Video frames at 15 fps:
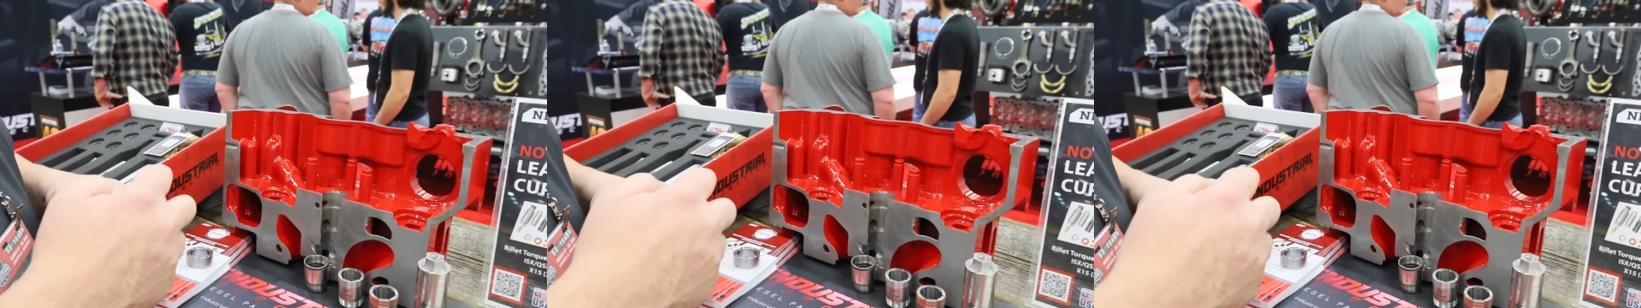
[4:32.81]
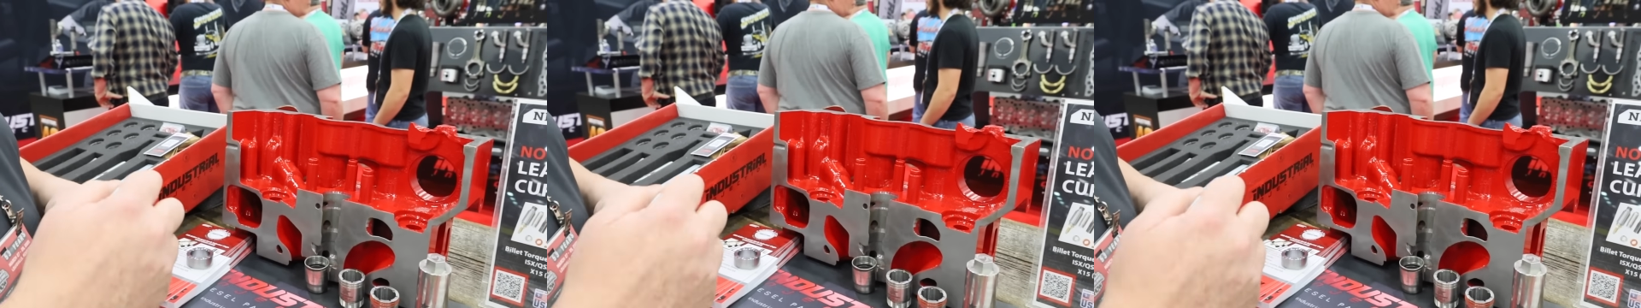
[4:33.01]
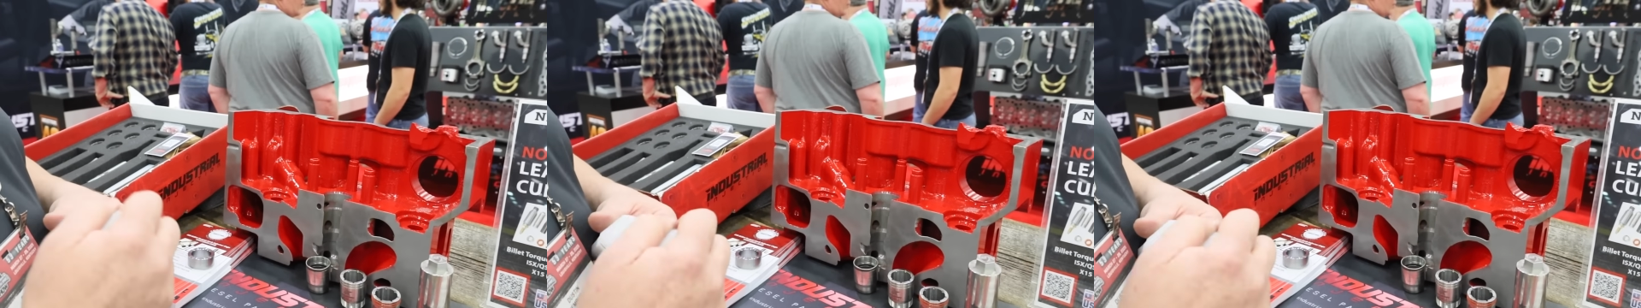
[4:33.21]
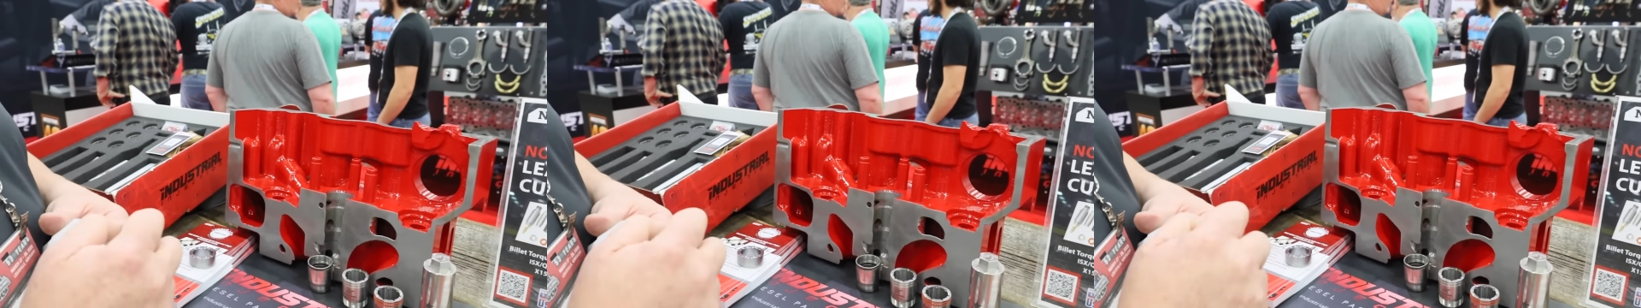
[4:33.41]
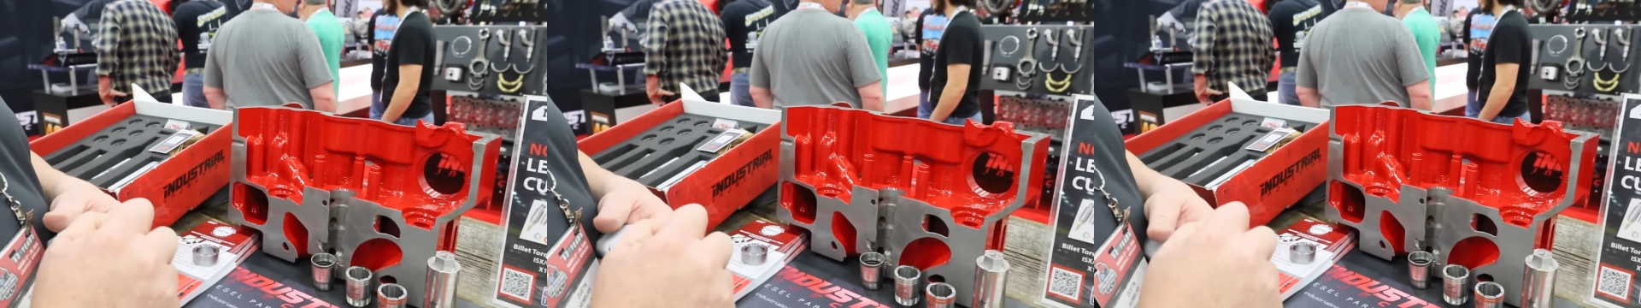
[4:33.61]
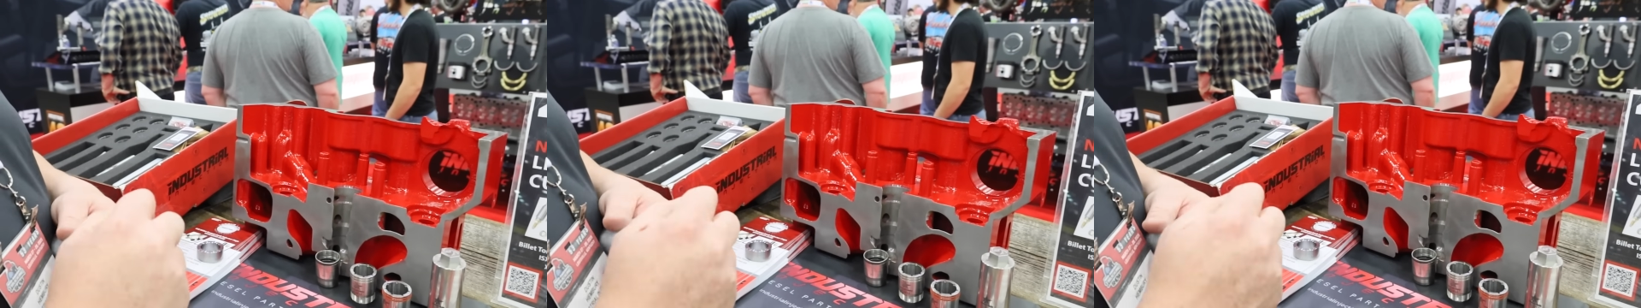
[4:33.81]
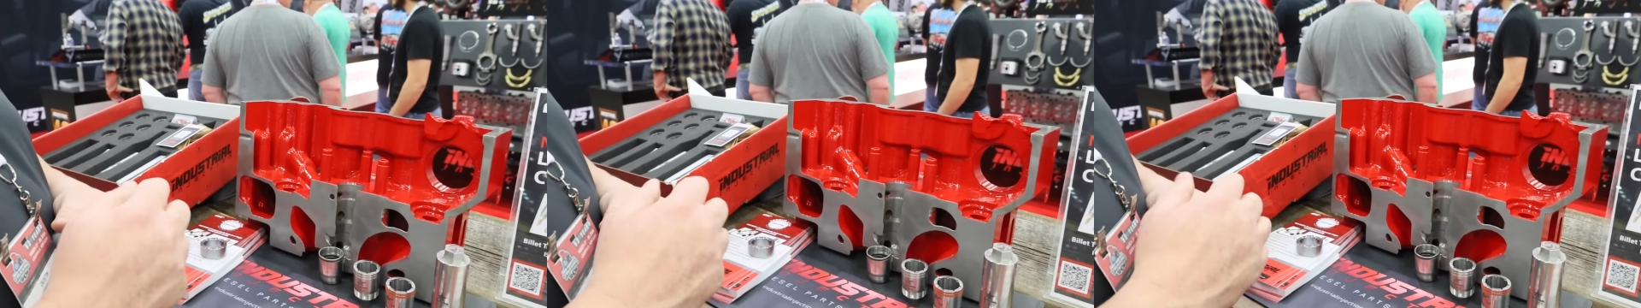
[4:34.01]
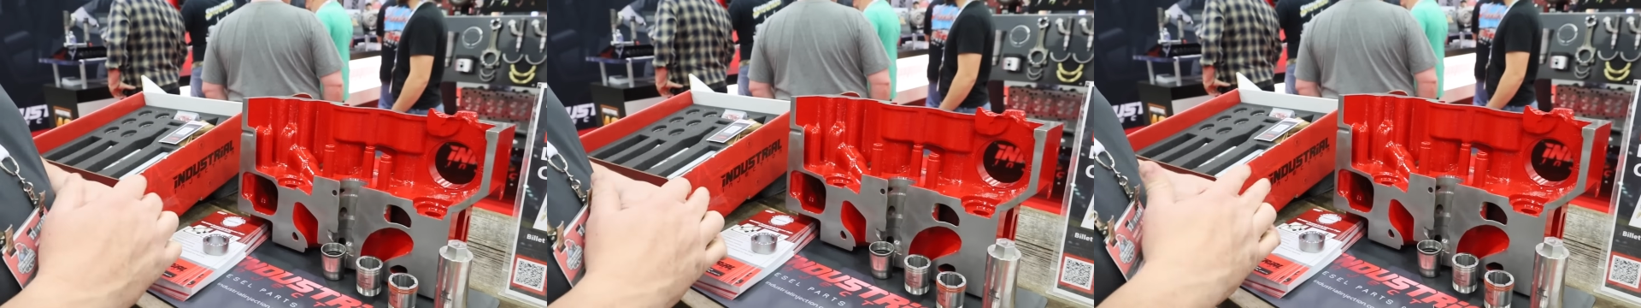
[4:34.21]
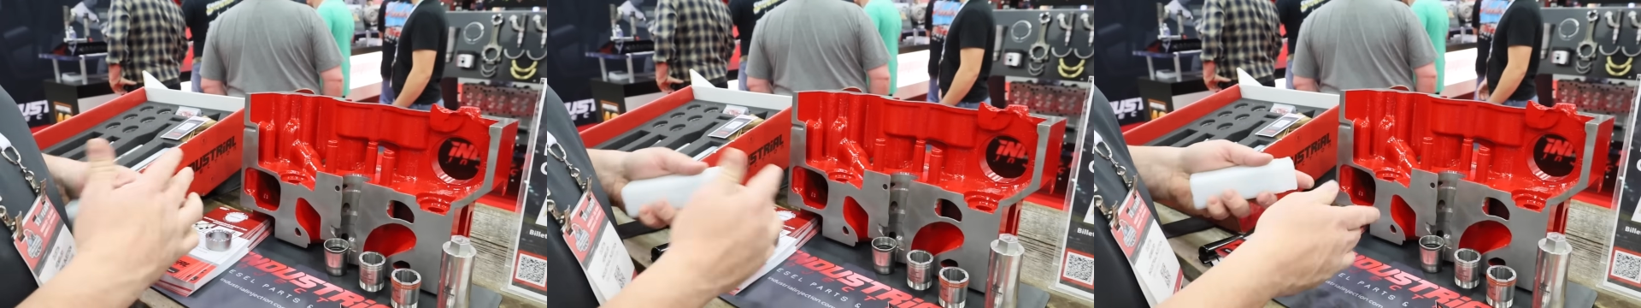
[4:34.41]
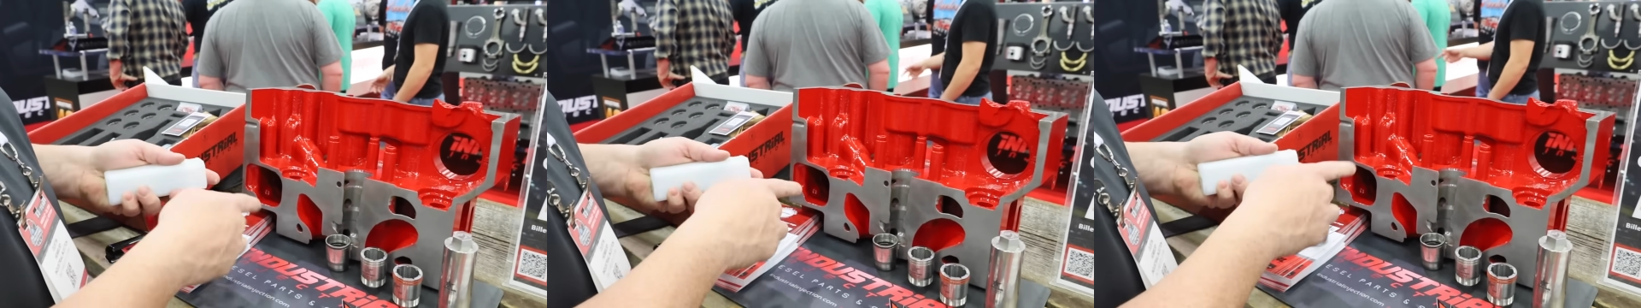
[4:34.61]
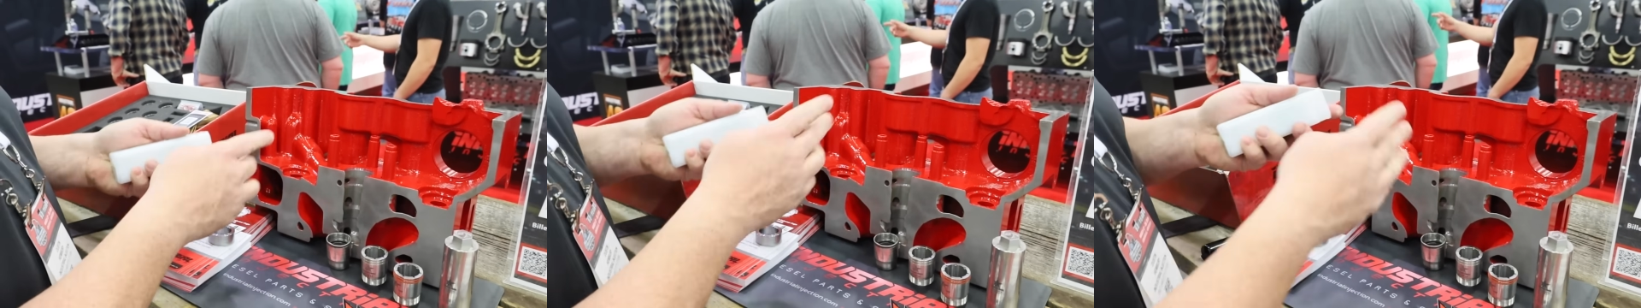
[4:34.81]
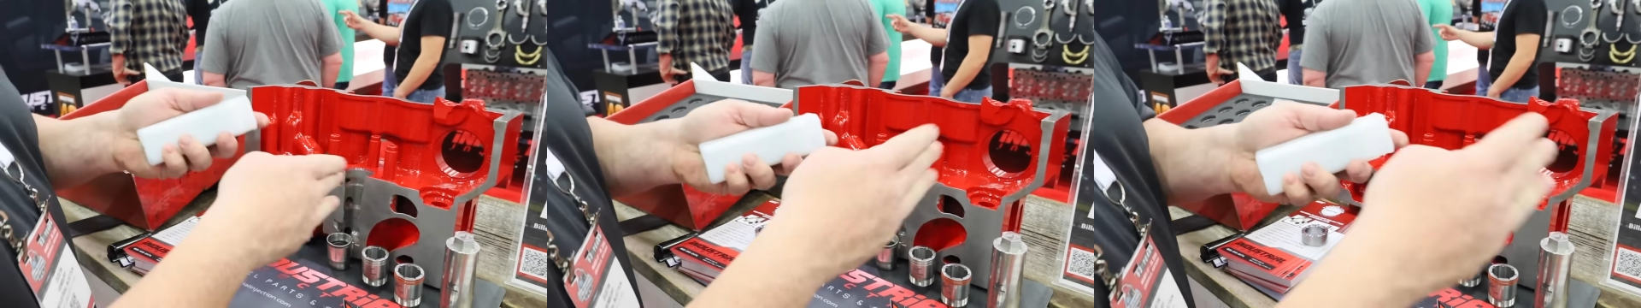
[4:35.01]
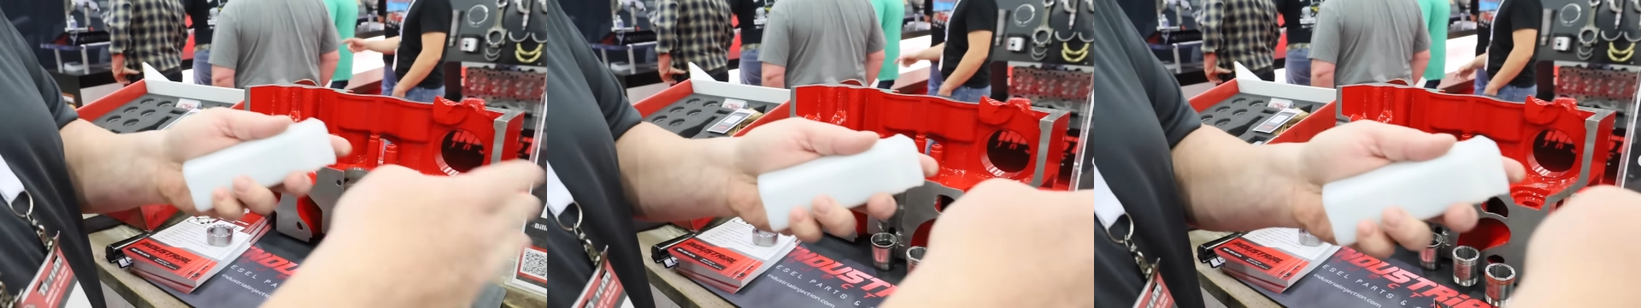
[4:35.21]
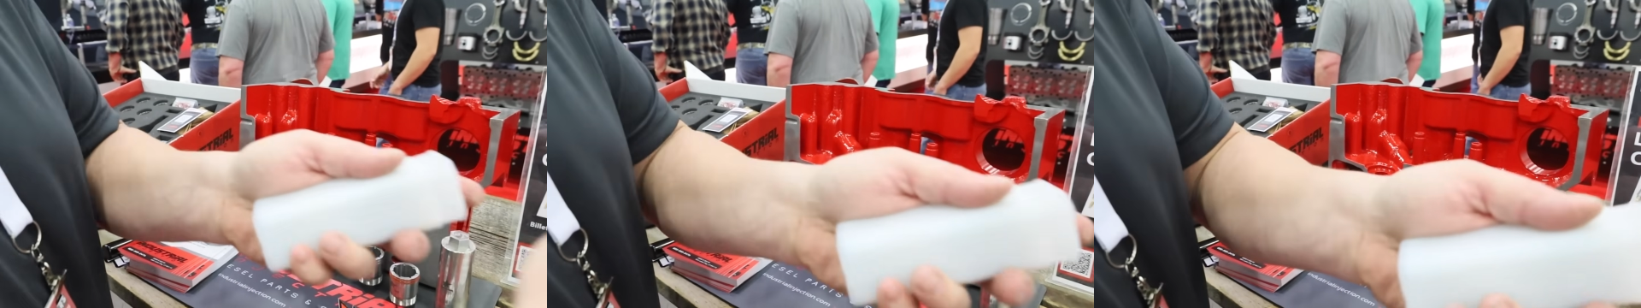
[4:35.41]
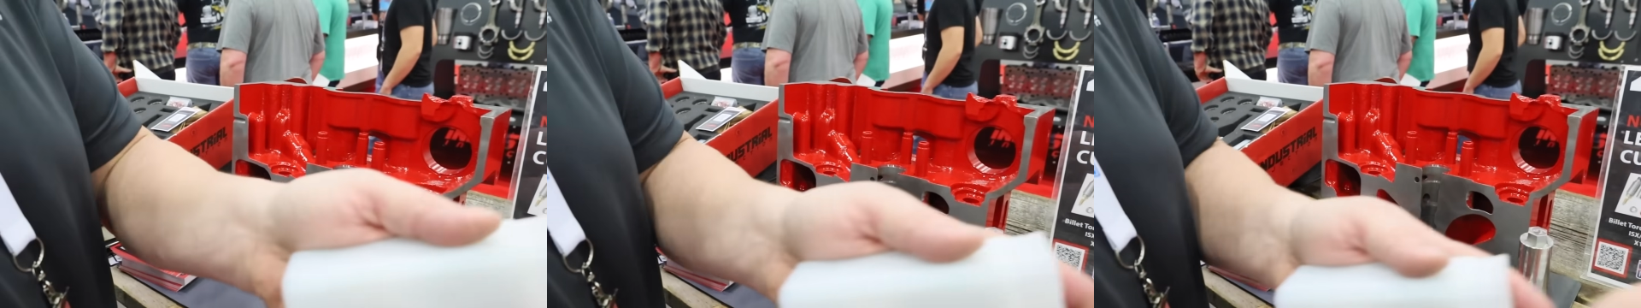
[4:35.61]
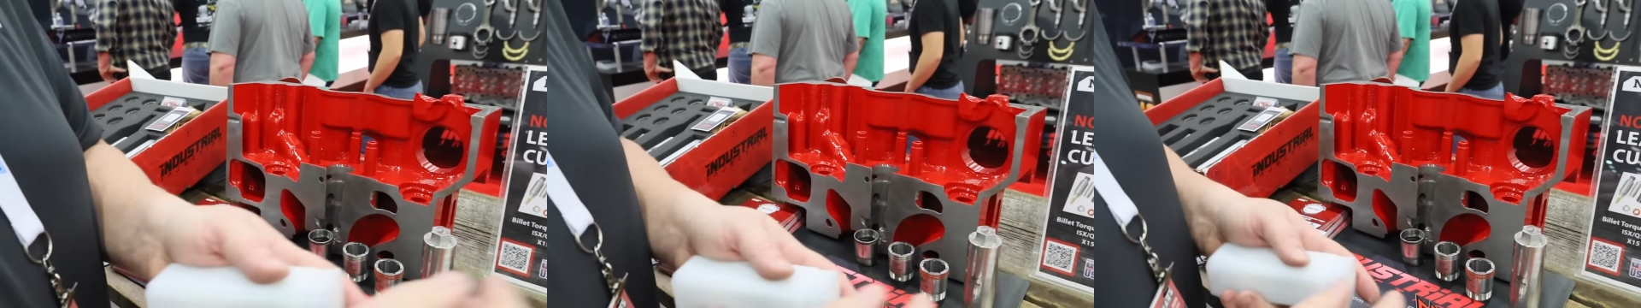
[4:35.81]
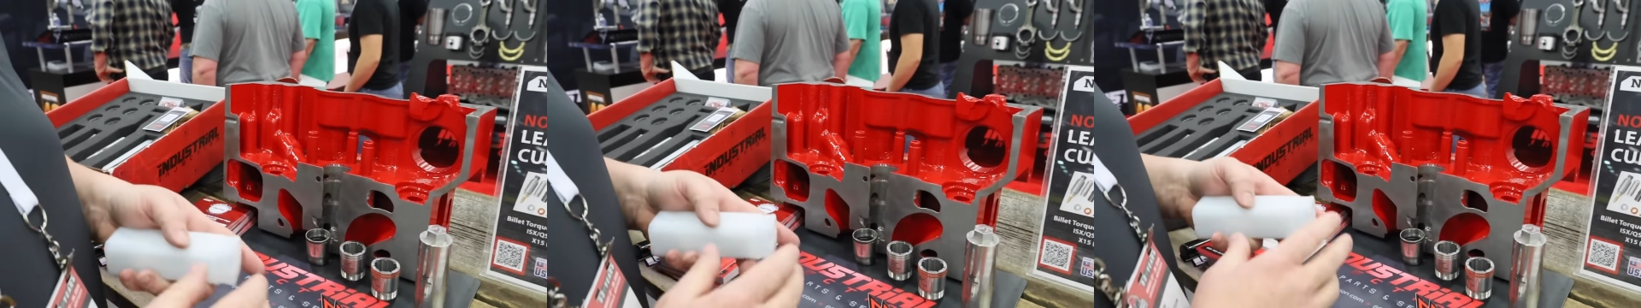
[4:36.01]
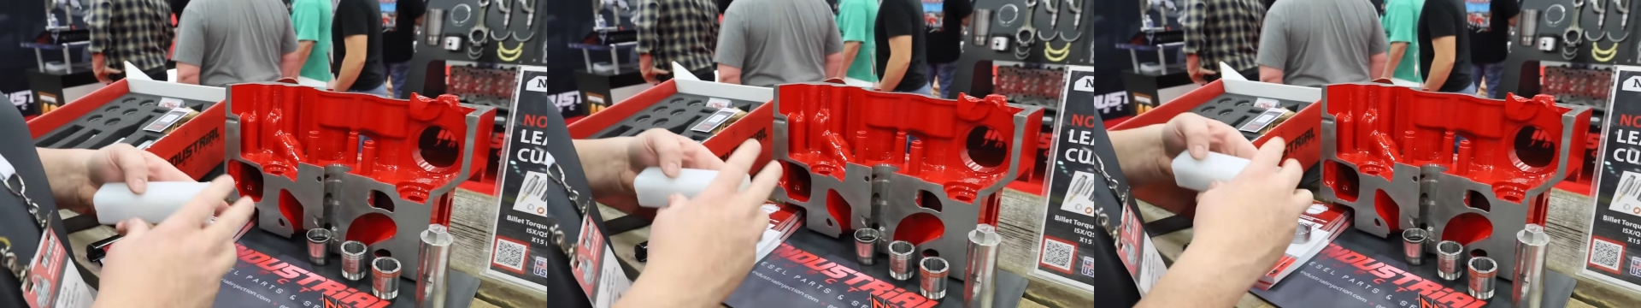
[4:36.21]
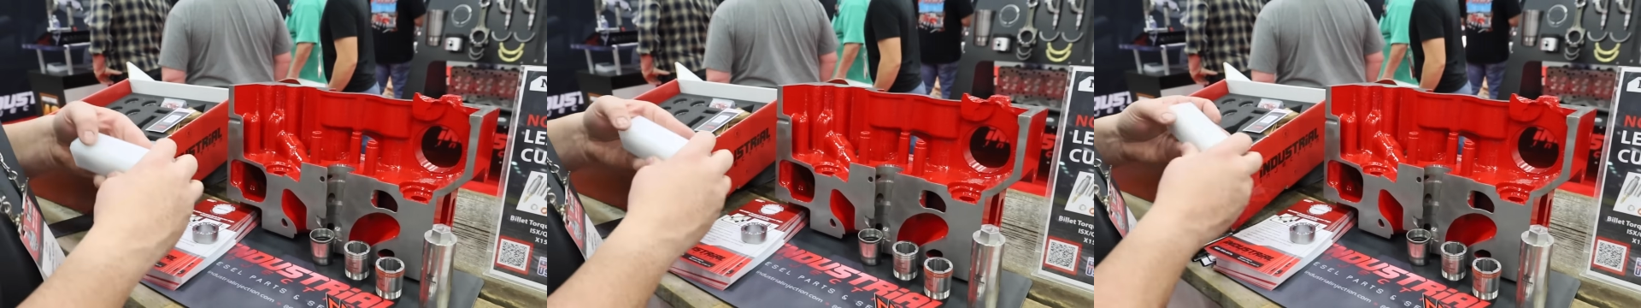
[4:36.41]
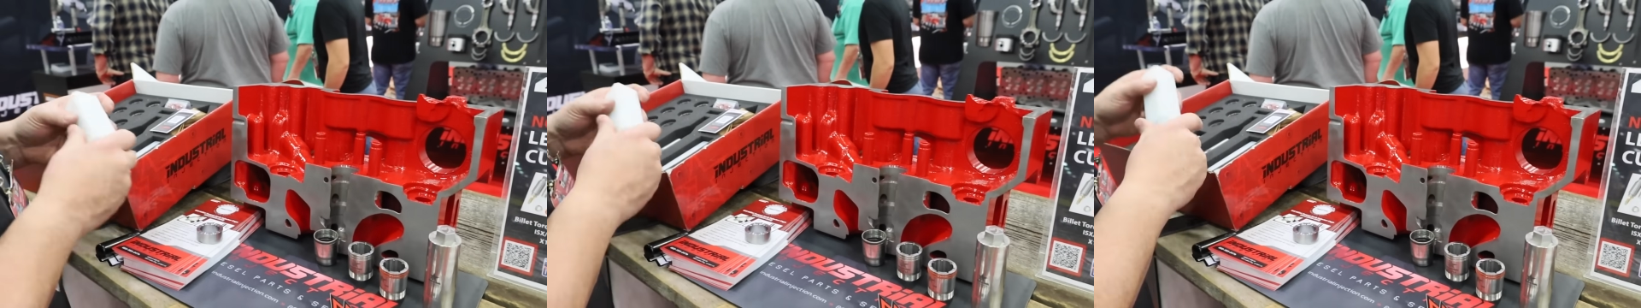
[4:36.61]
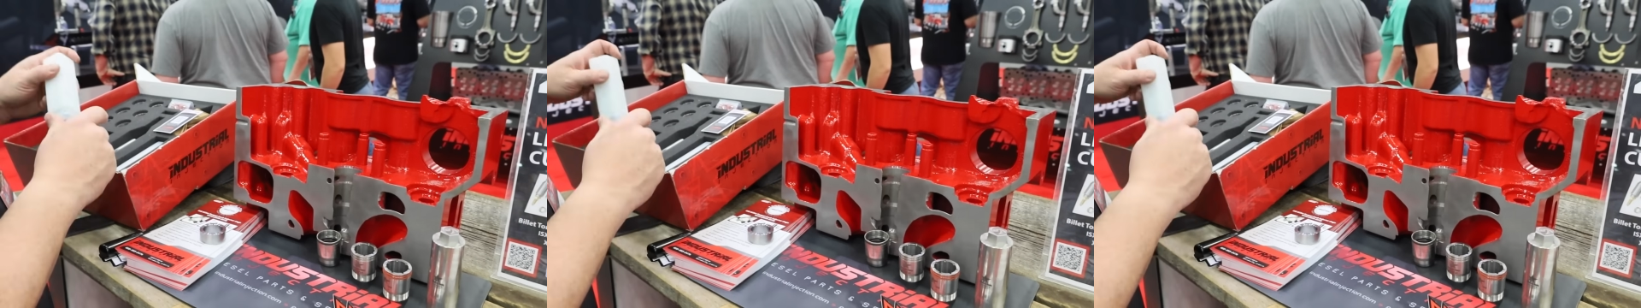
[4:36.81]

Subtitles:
No face is visible, so there are no lips to read.